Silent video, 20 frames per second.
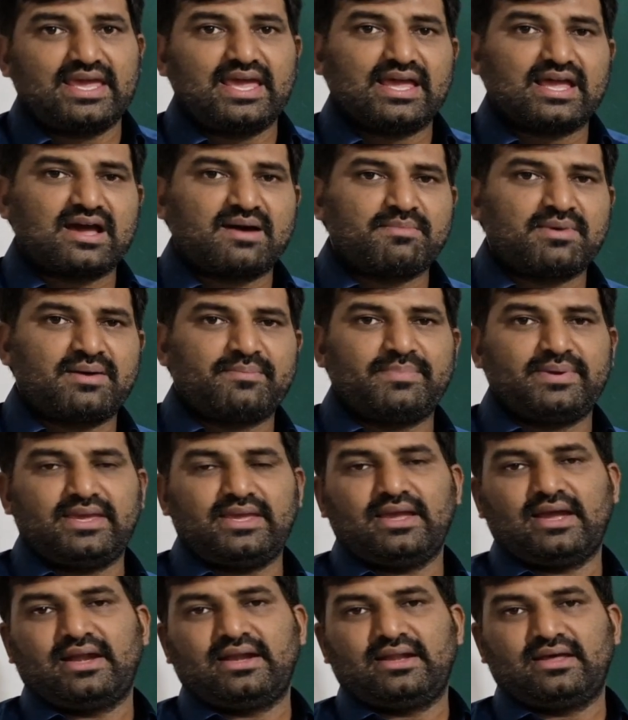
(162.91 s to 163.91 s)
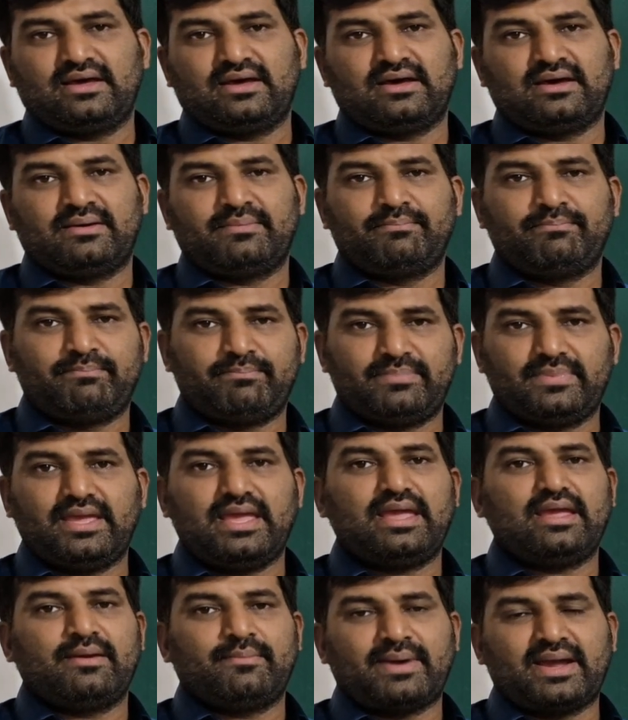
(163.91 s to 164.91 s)
a comma b and
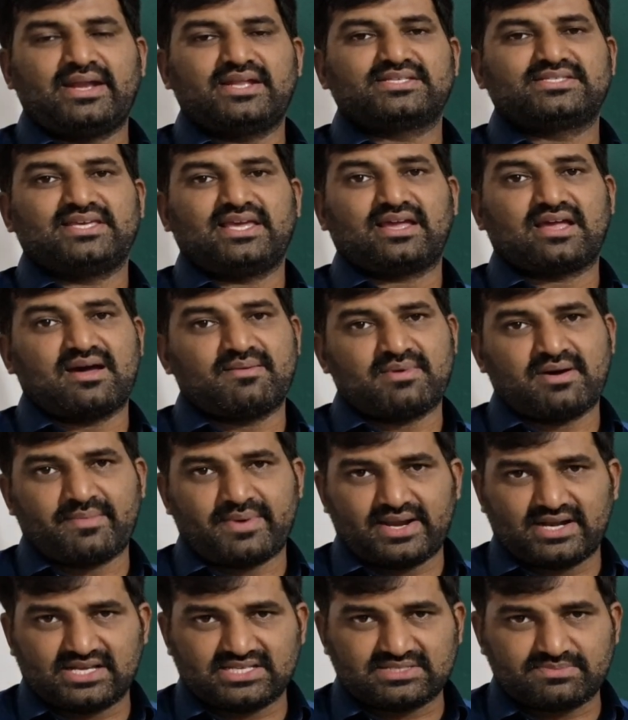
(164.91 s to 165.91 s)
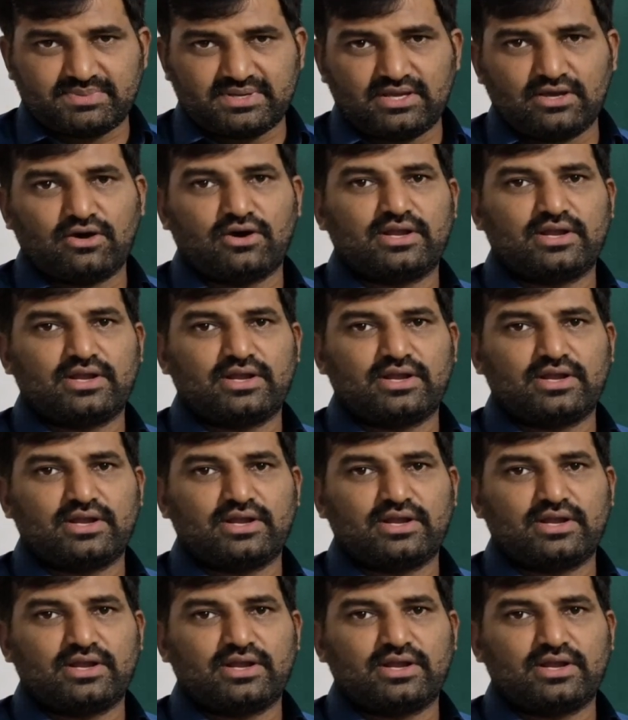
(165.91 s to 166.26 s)
a comma minus b,